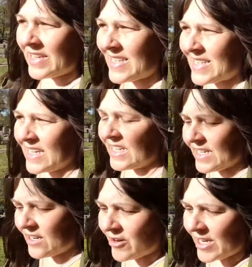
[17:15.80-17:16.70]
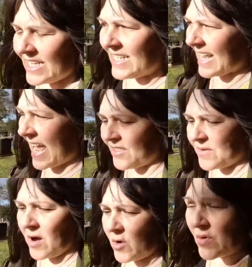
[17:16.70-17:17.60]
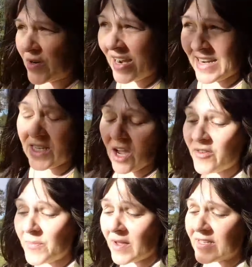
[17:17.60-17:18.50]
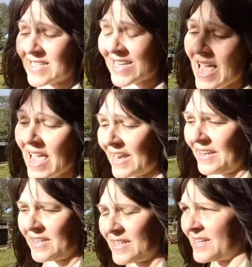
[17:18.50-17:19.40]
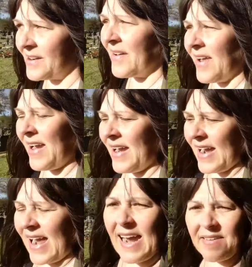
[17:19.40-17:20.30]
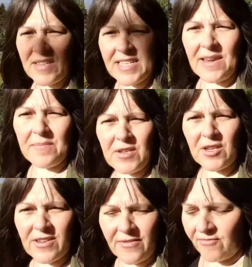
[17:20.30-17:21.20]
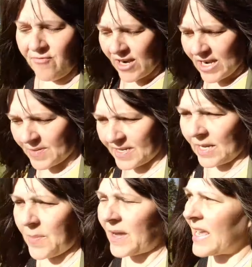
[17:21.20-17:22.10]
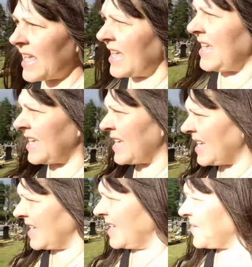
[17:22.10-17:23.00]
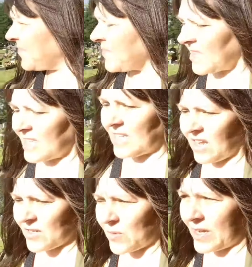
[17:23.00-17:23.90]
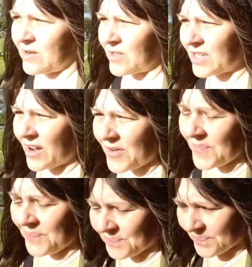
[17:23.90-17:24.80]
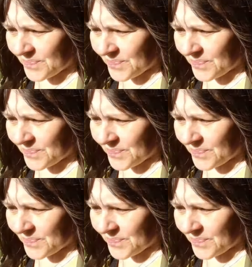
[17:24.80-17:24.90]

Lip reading: It's 6 degrees at the moment, and it's 10:30, and the temperatures have really been dipping this last week or so. It